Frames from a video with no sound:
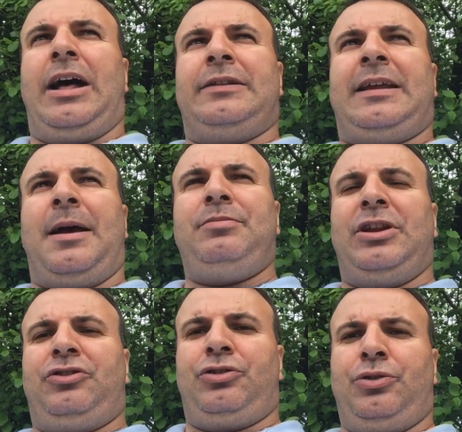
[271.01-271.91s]

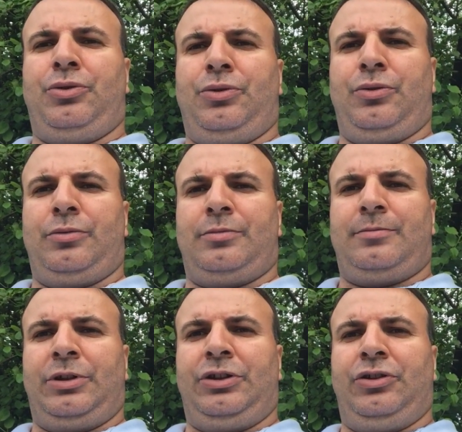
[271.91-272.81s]
attempted to
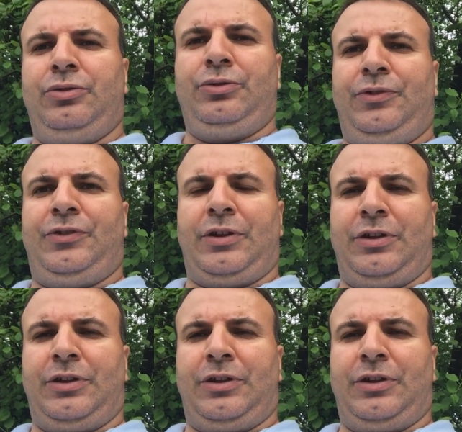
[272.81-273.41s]
use